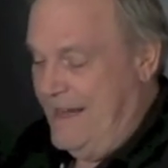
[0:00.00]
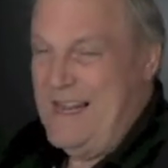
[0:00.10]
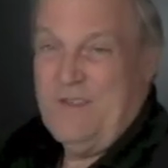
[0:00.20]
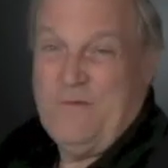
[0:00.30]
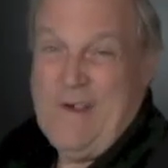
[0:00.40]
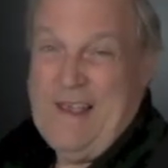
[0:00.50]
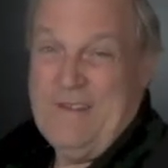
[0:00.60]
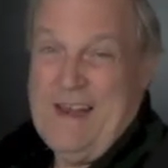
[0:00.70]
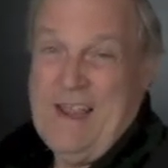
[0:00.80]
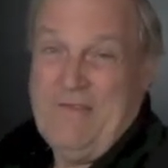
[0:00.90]
It's
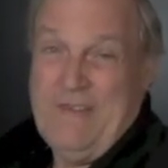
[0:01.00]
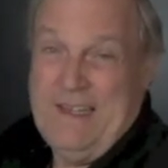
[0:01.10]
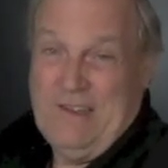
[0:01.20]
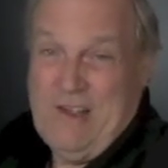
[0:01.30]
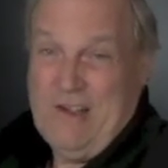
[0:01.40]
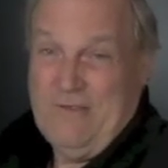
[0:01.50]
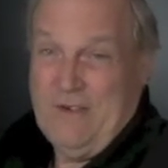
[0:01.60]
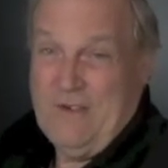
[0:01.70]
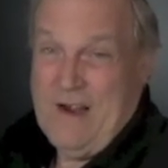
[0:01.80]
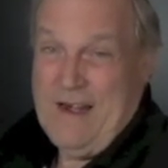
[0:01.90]
5.5 feet long, for
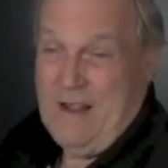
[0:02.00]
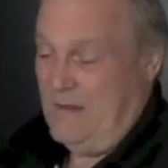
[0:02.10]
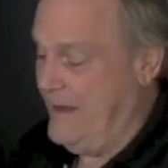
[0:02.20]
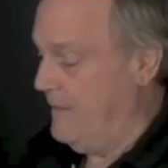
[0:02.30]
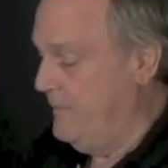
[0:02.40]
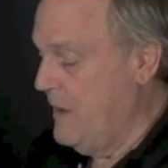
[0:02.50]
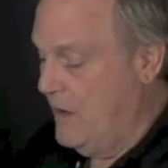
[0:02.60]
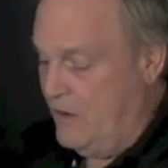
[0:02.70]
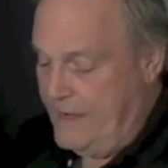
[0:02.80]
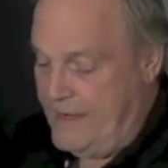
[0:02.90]
crying out loud.
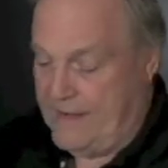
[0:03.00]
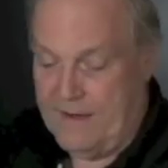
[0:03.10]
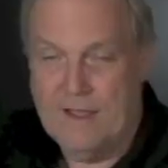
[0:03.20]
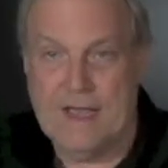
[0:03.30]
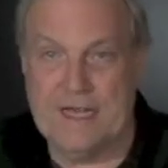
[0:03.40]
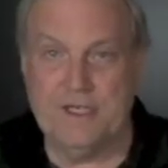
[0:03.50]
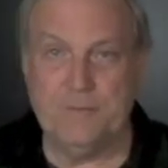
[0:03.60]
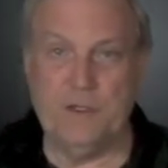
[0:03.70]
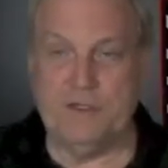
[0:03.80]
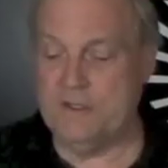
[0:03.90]
Okay, I just
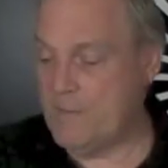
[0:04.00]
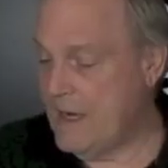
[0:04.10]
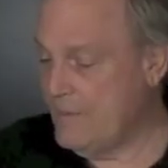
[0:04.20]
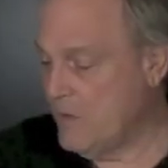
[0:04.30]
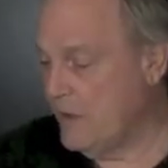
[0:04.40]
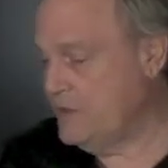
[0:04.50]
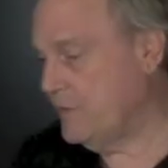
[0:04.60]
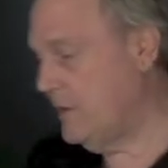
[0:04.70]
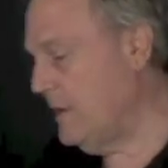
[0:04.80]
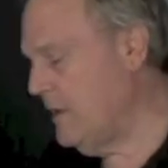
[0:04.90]
put the spine
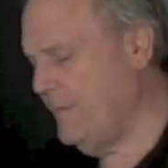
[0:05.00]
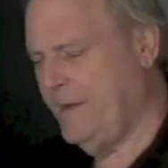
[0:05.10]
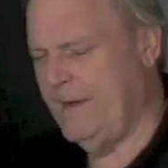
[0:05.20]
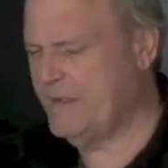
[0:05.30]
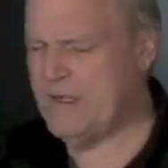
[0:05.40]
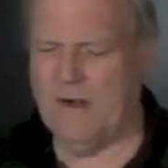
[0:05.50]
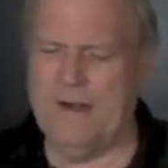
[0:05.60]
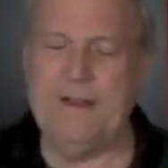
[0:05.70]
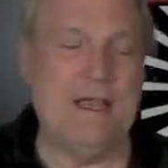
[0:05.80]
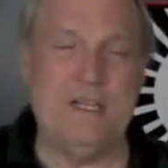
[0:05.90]
module,
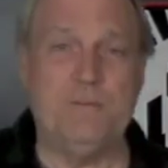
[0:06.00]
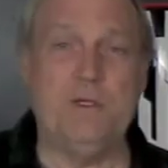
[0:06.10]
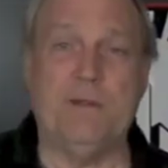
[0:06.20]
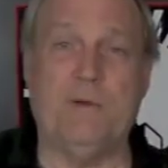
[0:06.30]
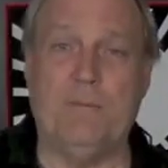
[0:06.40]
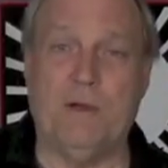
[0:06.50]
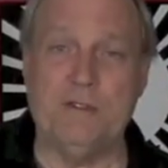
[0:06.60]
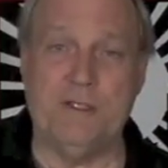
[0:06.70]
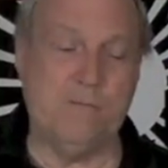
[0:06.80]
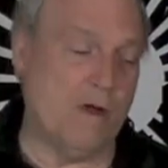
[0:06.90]
I just put the
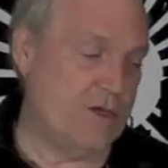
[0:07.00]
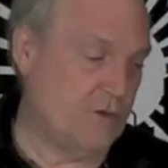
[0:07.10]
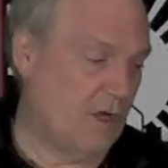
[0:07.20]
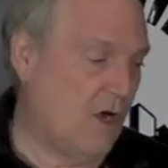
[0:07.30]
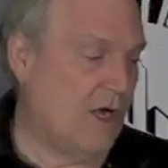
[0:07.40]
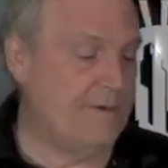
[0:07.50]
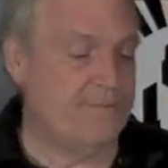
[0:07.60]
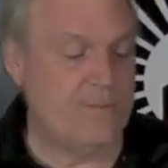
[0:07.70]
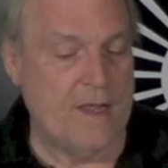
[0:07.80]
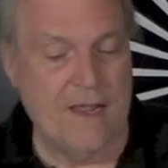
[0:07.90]
propulsion module on.
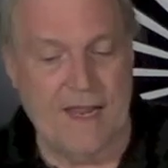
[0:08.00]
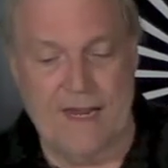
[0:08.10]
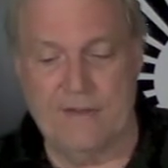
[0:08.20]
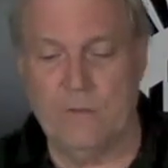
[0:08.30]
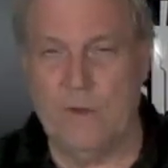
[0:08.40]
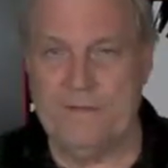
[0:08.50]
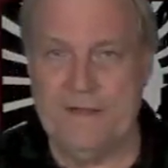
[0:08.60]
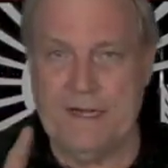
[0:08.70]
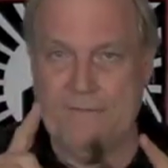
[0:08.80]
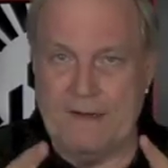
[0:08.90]
And the one
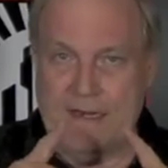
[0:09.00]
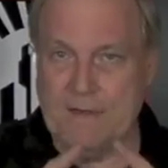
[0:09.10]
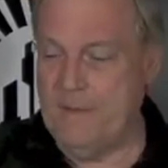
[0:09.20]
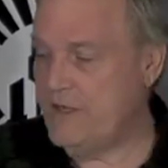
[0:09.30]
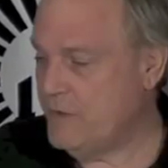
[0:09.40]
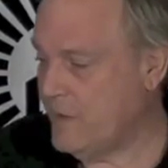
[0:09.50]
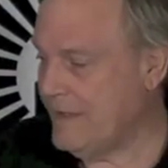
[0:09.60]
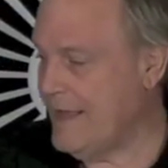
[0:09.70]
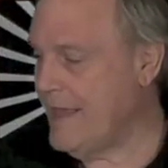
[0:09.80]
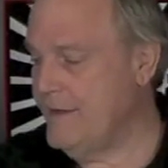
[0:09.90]
thing I forgot to mention while
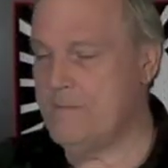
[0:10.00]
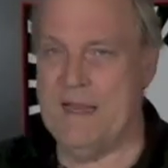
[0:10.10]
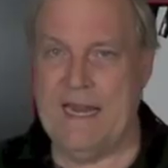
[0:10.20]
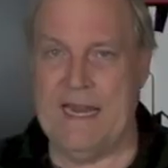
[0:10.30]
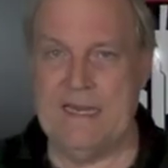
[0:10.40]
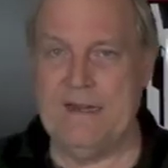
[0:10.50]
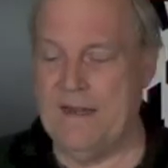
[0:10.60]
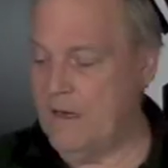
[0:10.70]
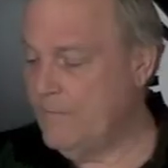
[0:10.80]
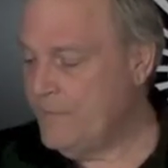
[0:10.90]
I had it in my hand
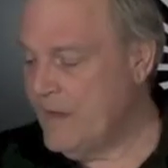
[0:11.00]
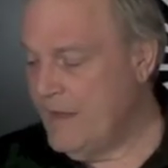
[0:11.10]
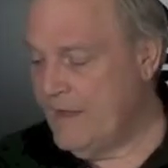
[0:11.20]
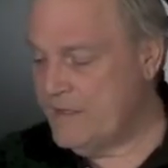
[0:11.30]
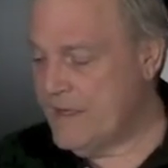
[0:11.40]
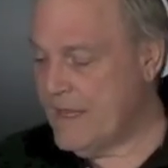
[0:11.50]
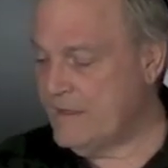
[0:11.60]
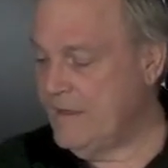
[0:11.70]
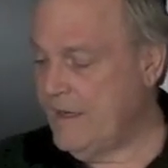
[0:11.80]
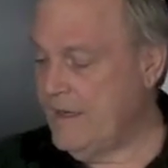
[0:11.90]
here is
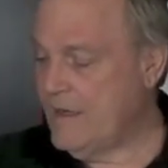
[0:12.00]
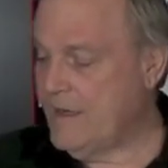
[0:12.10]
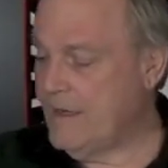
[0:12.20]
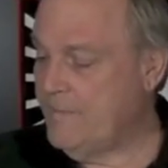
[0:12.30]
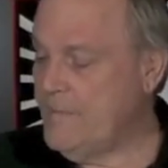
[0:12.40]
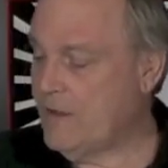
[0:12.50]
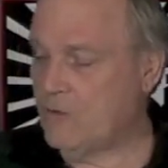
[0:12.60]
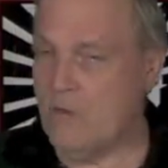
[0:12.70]
that the metal